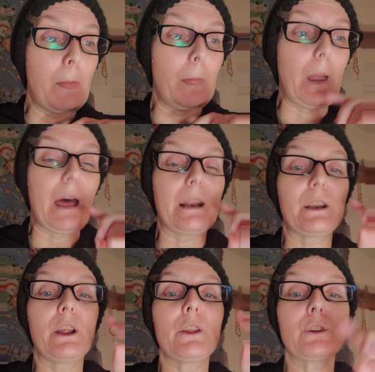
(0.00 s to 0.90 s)
I had
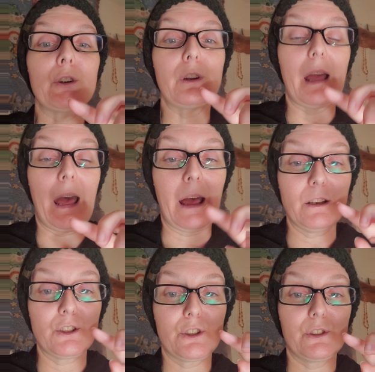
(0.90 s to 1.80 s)
another
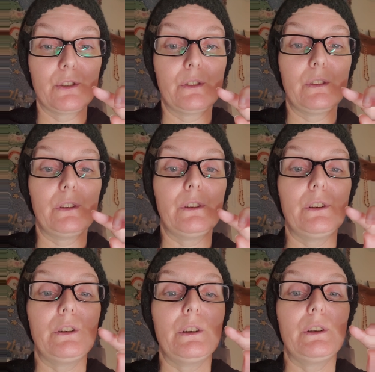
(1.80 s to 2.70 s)
hatch
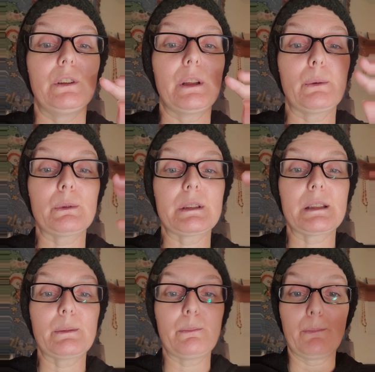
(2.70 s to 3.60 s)
that was in
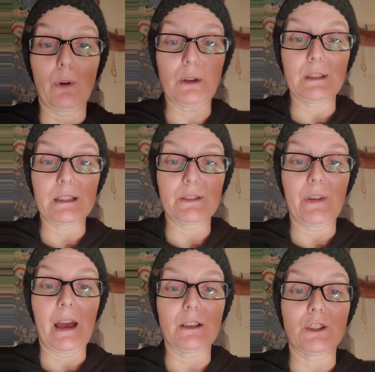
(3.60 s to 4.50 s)
the process of
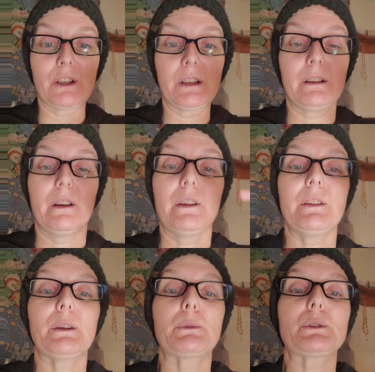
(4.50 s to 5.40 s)
hatching.
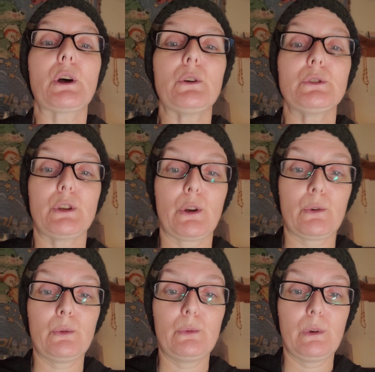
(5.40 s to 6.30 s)
It was
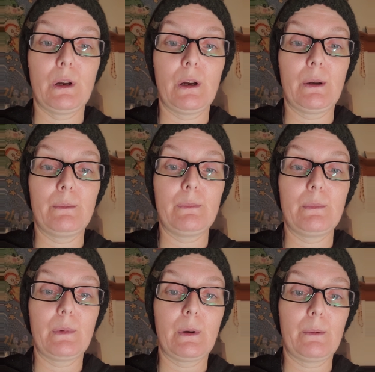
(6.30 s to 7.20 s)
also
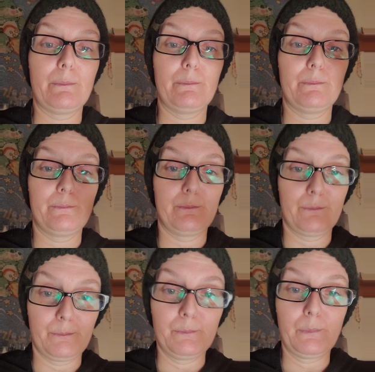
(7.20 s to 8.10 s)
a
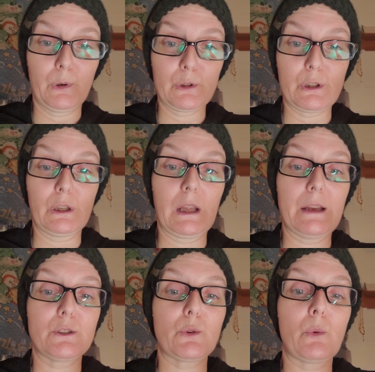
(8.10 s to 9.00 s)

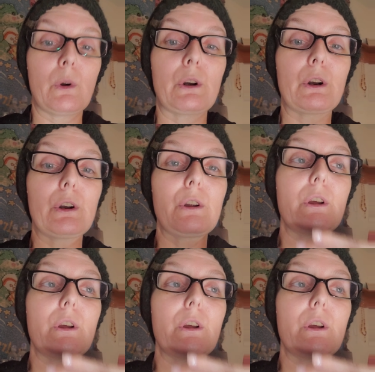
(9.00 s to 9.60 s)
personalized order.